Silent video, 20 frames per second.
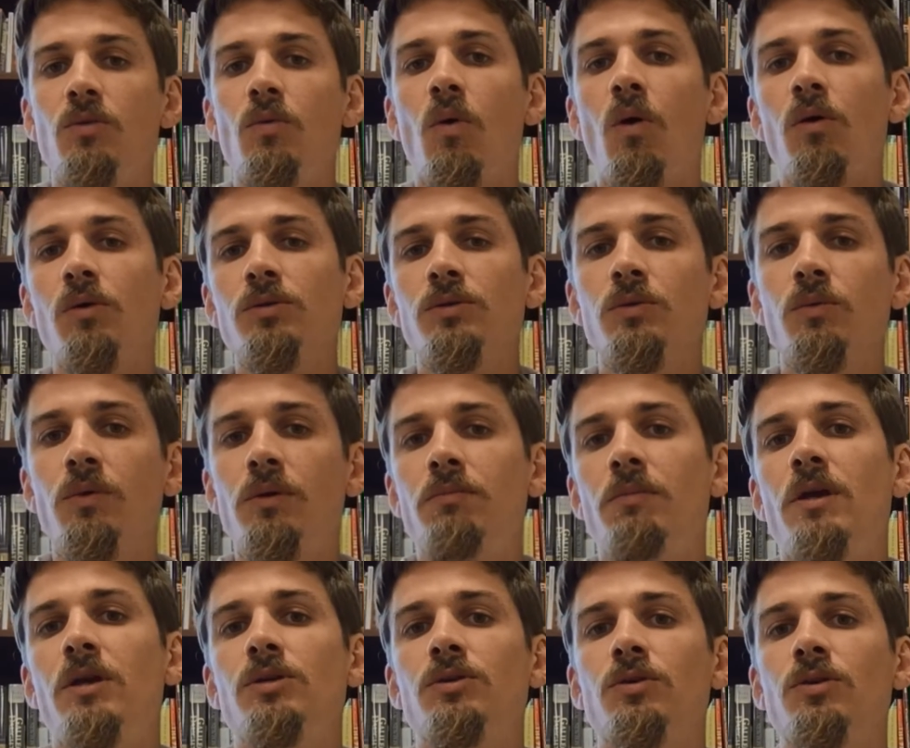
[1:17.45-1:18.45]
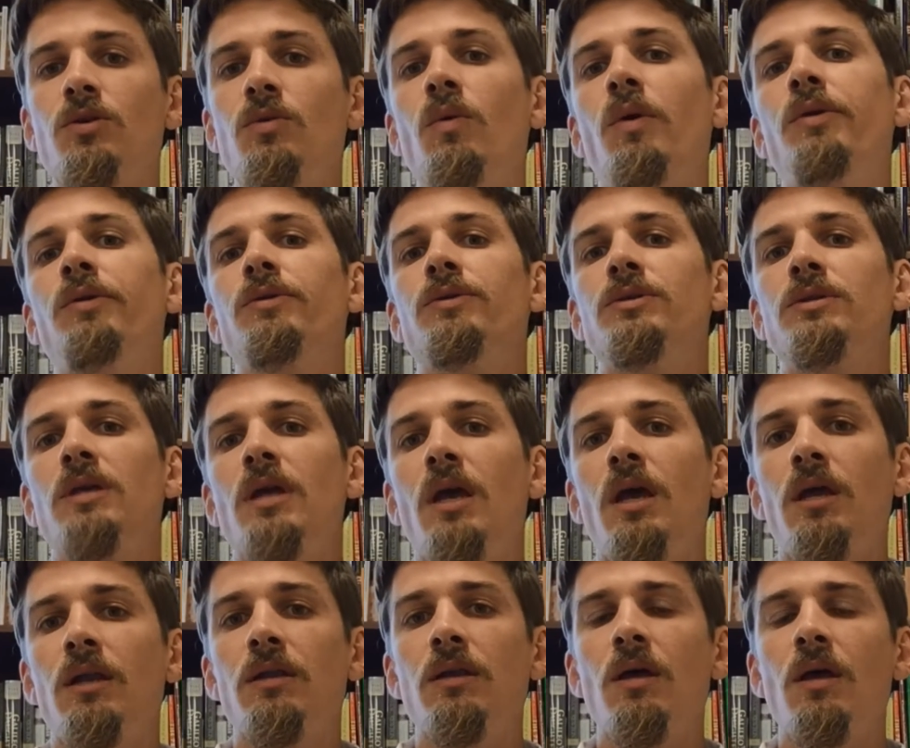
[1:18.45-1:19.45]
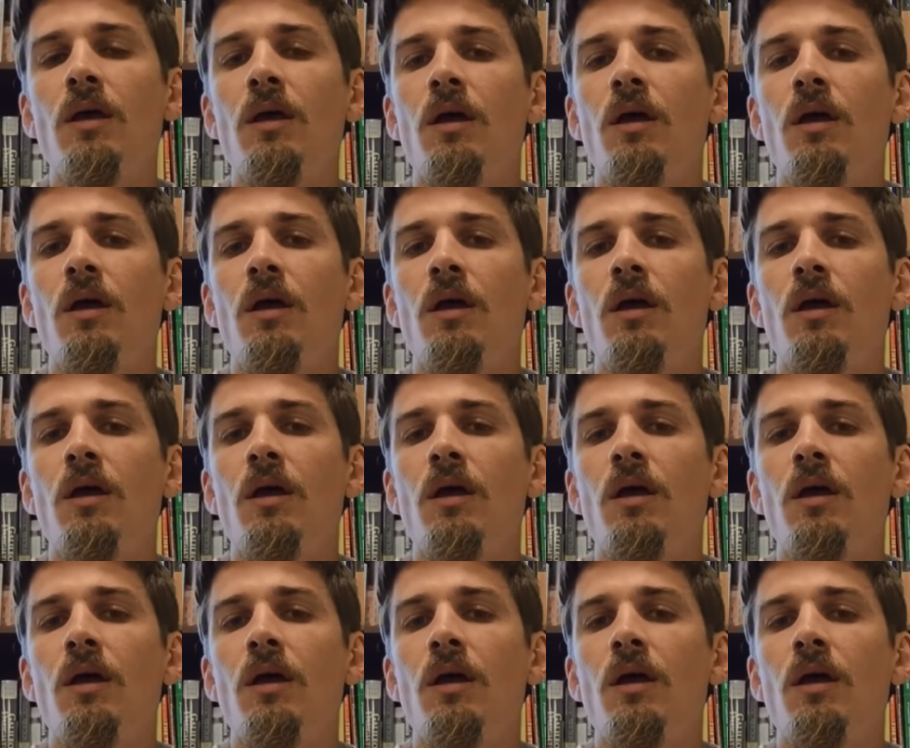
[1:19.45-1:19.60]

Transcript: you also want to make sure you understand